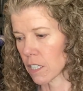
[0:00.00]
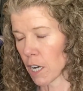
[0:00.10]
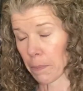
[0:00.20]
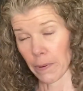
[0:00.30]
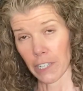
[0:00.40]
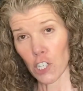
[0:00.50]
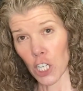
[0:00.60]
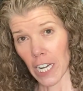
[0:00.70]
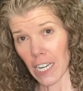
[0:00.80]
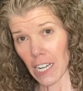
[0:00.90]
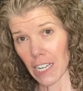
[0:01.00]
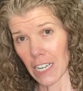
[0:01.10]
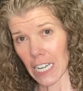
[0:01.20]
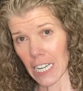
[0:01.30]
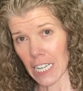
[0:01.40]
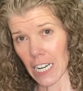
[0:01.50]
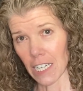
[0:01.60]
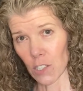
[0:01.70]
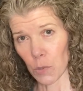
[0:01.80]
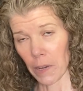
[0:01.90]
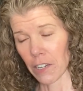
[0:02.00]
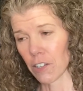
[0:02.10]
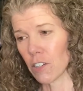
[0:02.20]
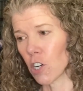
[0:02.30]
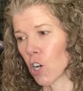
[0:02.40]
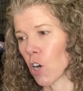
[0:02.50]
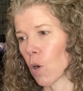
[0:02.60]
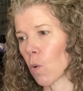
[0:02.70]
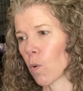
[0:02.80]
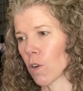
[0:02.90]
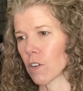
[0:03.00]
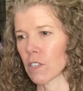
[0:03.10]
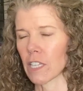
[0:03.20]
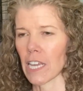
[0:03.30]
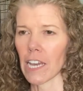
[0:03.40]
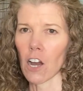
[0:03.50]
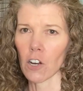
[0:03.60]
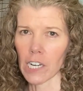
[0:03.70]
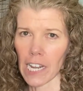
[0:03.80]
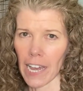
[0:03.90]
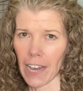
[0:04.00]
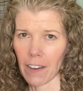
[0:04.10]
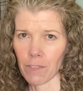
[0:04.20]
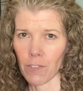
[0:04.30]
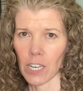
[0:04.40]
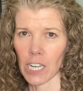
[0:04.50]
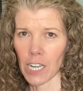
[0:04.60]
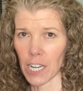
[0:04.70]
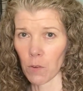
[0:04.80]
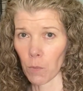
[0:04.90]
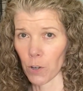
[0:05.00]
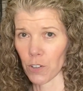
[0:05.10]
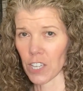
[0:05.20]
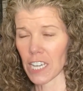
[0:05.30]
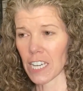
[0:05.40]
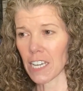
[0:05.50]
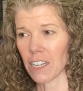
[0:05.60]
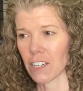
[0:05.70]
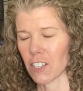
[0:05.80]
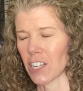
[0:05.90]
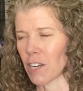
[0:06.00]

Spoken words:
appreciate a knitted sweater, or they already have knitworthy, not